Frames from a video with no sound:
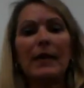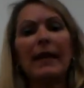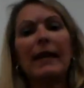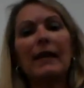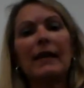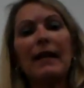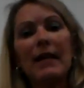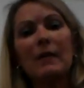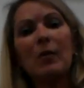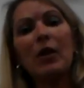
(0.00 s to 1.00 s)
to get the
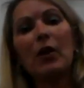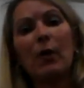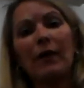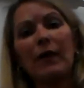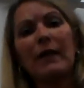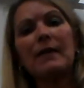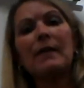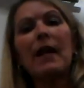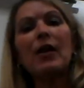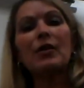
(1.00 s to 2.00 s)
decimal equivalents
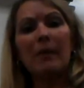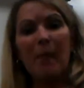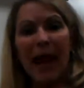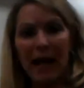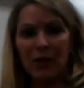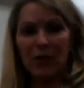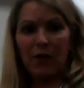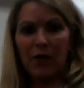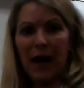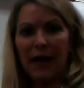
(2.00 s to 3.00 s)
to match the
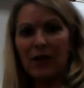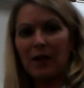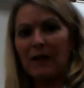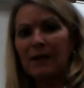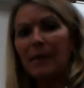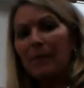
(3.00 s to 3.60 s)
fractions.